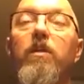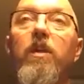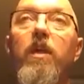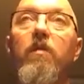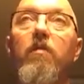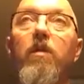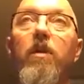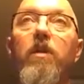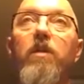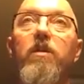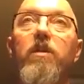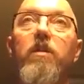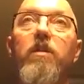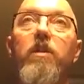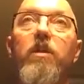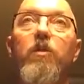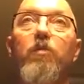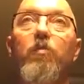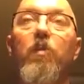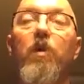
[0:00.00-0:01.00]
to stabilize the
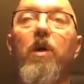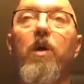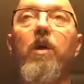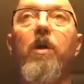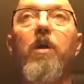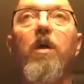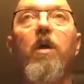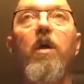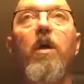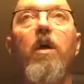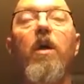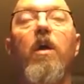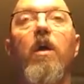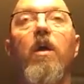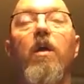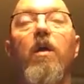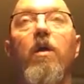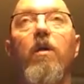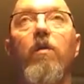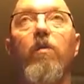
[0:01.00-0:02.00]
C-spine,
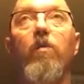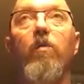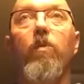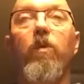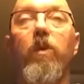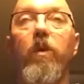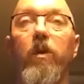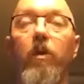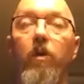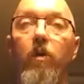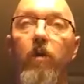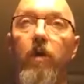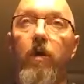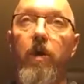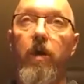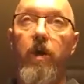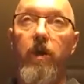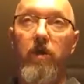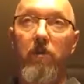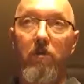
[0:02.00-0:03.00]
we're going to go
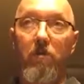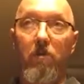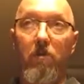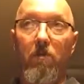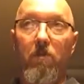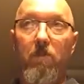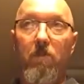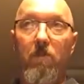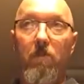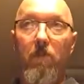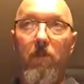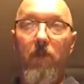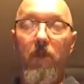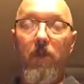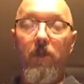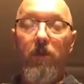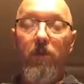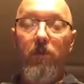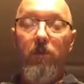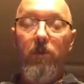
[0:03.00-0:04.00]
ahead
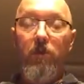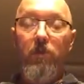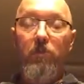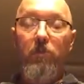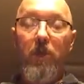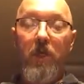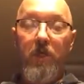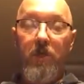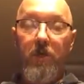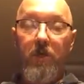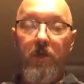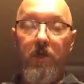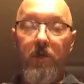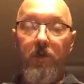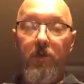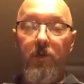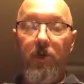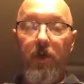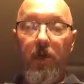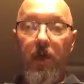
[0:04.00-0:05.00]
and load this patient
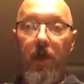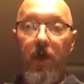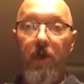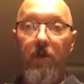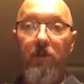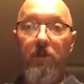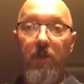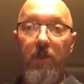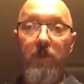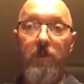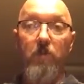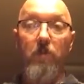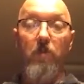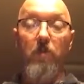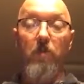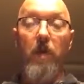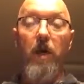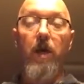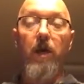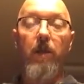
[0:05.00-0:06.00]
onto a cot, place him in
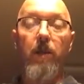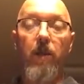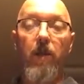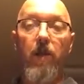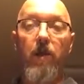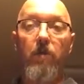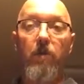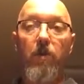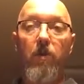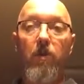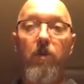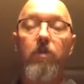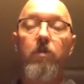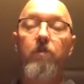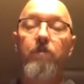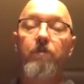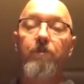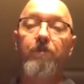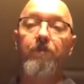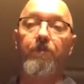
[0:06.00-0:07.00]
the back of the ambulance.